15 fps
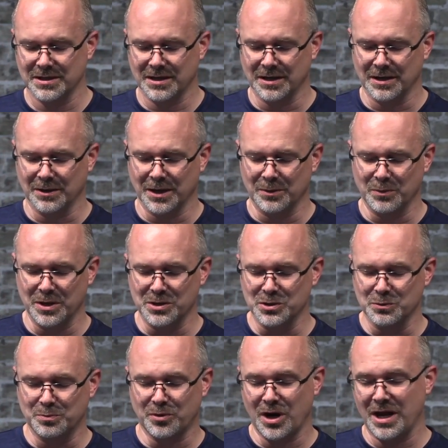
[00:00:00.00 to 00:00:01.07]
And we
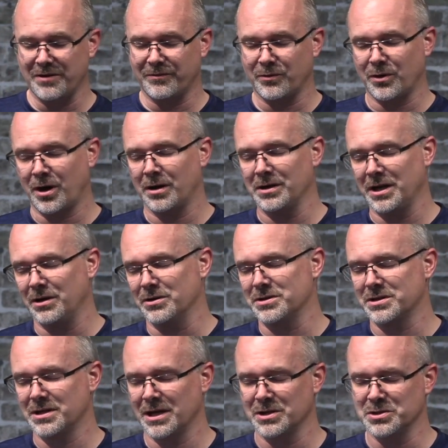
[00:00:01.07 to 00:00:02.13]
do pray for our
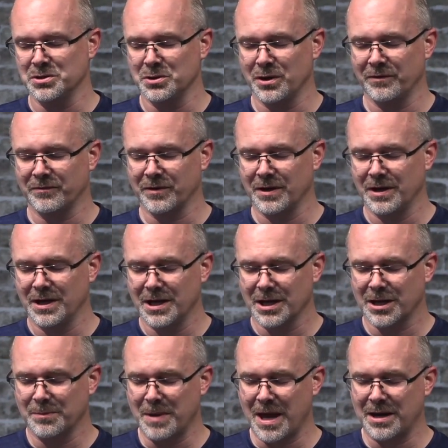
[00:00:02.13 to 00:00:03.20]
leaders, as you have
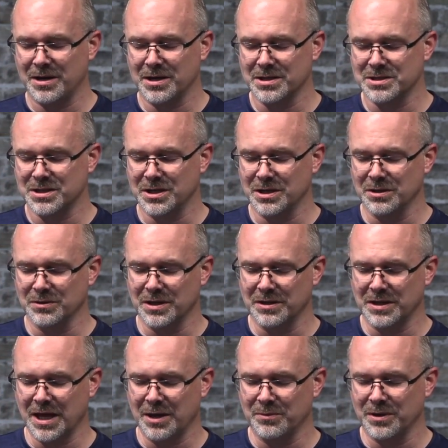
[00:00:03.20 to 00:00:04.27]
commanded us to do, that
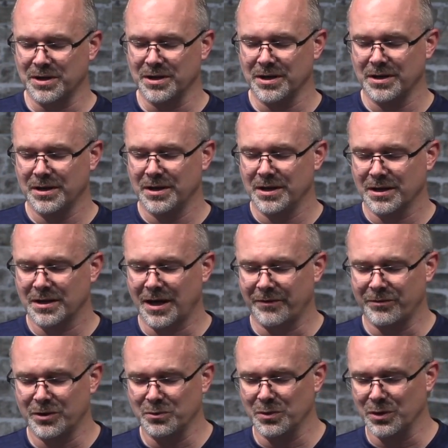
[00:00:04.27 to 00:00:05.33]
they would
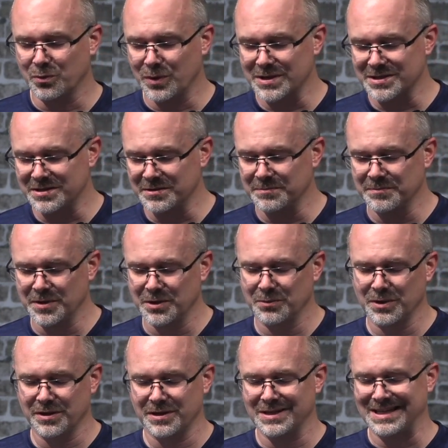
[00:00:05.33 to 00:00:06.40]
govern with wisdom,
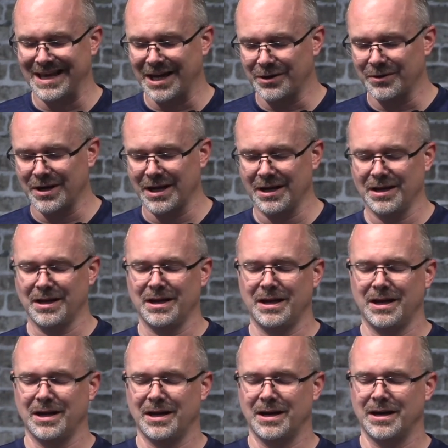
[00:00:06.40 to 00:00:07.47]
with integrity,
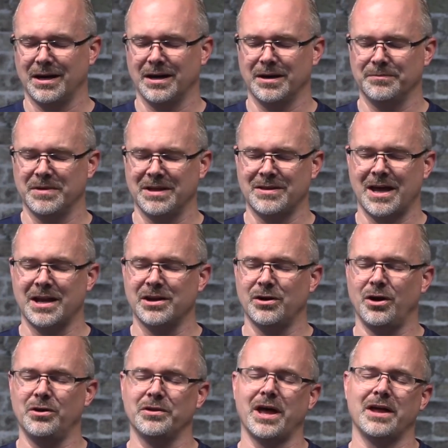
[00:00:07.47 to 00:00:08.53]
and that in
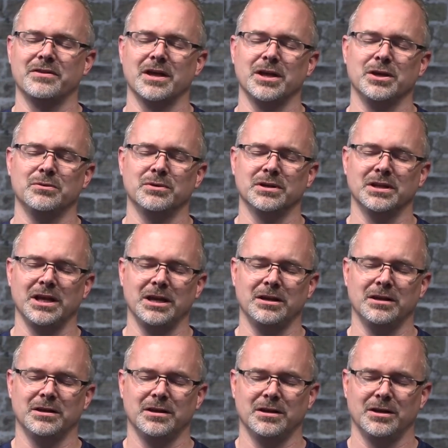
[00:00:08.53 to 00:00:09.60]
all that, that you would
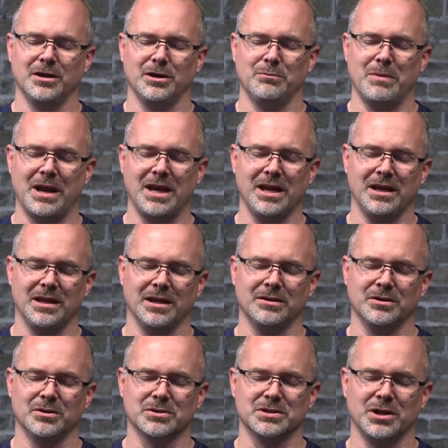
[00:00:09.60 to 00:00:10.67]
lead many in
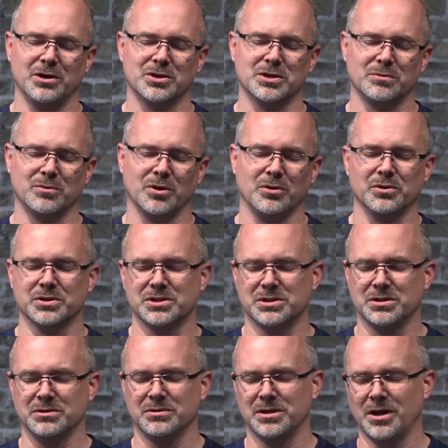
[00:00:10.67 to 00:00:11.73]
those leadership roles
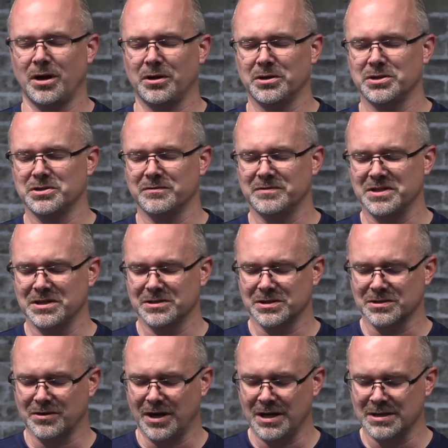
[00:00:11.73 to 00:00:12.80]
to a knowledge of Jesus
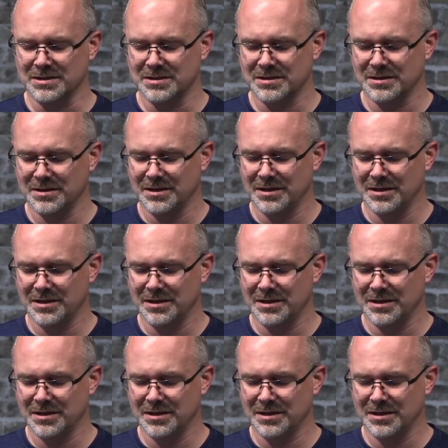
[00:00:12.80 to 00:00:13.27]
Christ.